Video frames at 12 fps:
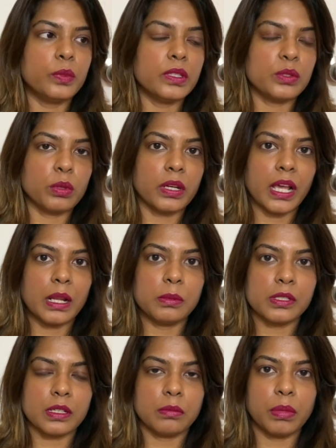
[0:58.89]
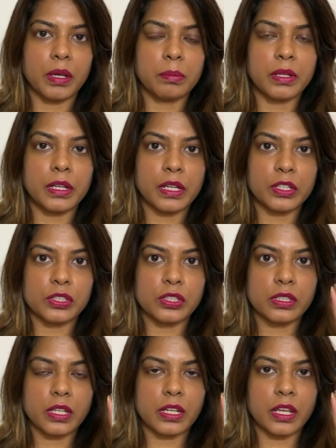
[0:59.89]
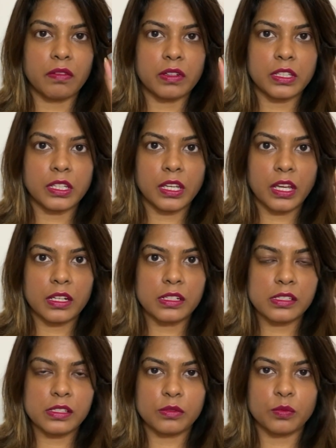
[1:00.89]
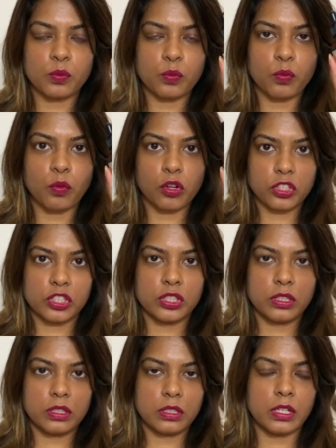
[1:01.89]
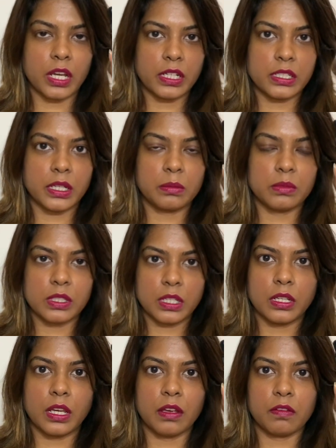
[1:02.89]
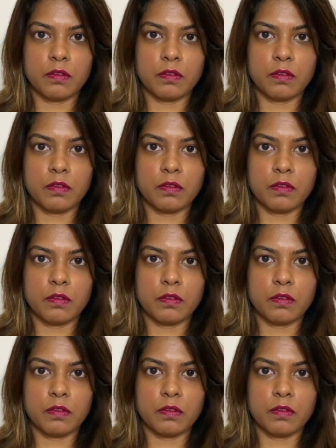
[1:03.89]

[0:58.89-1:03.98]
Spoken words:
This one helps in pigmentation and everything else. Watch the nighttime skincare